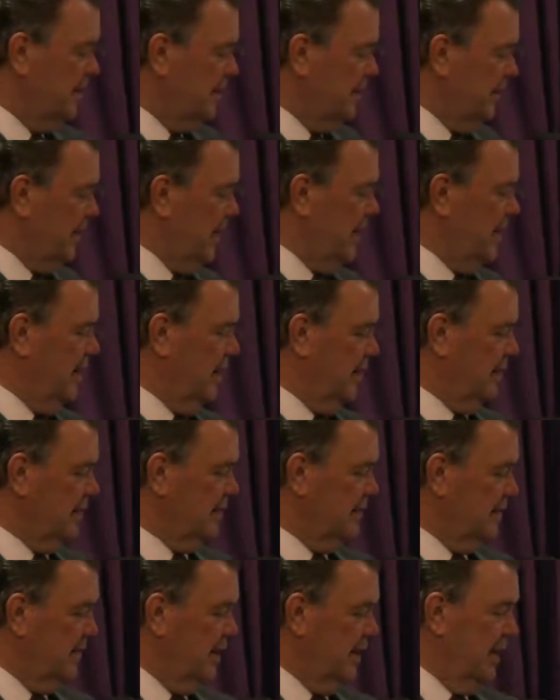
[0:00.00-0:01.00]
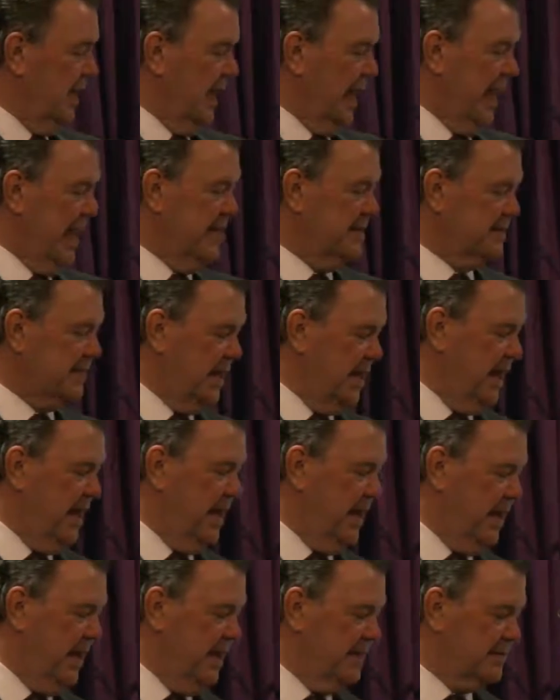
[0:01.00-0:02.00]
there, as
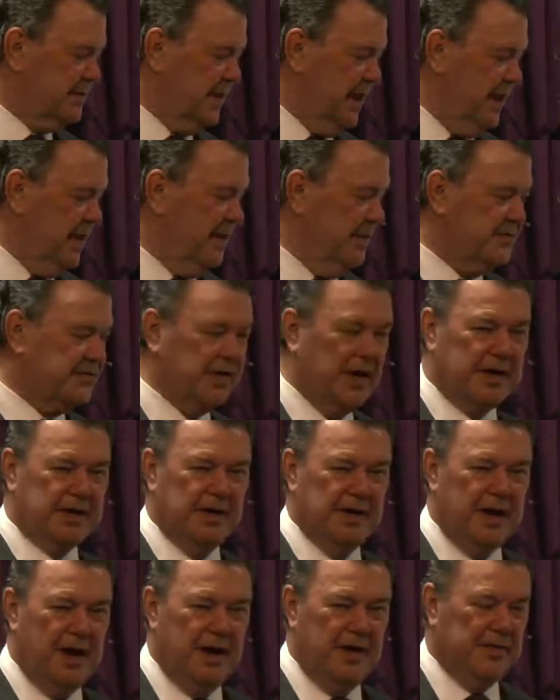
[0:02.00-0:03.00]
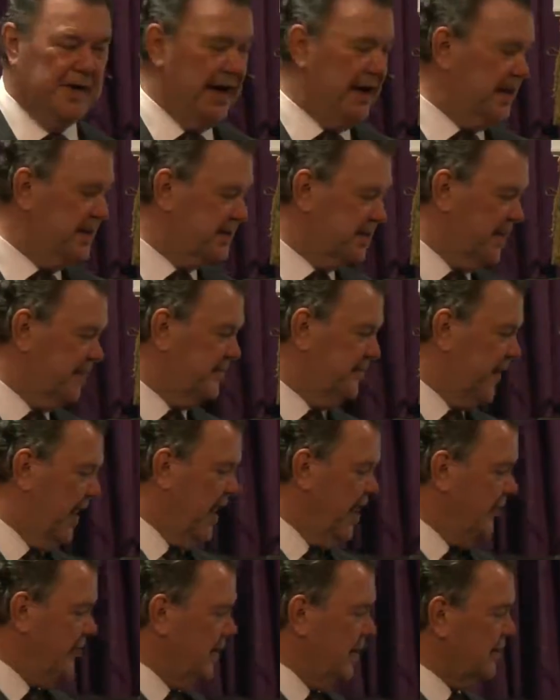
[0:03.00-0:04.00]
he is healing the sick and all that, he said,
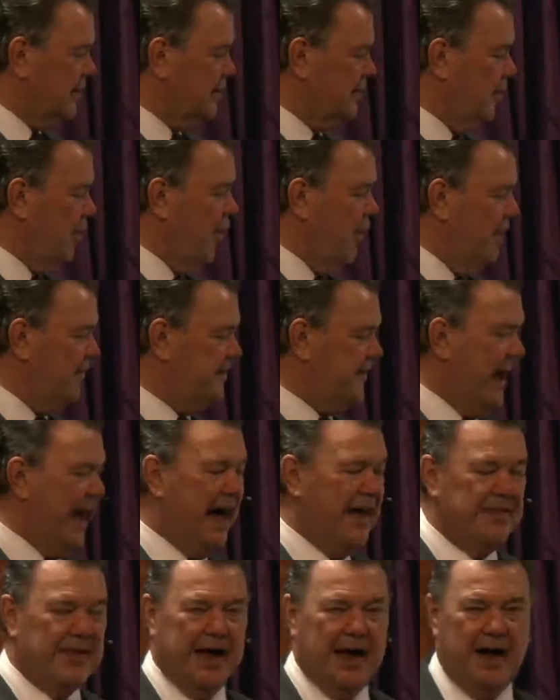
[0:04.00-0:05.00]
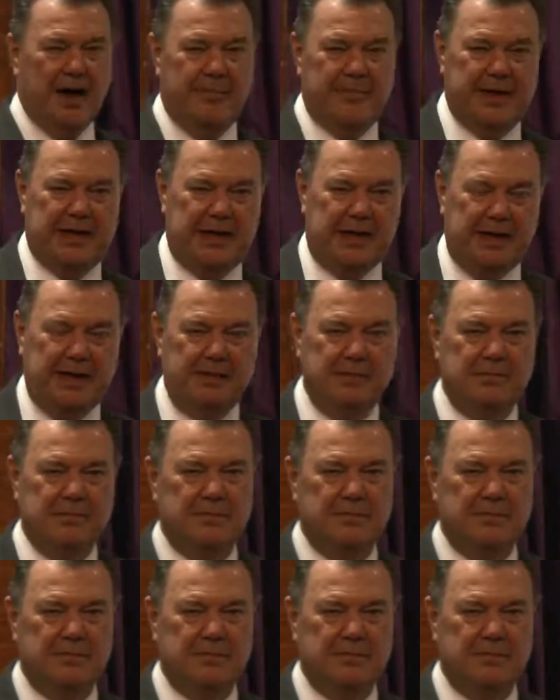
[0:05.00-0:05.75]
Father, glorify thou me.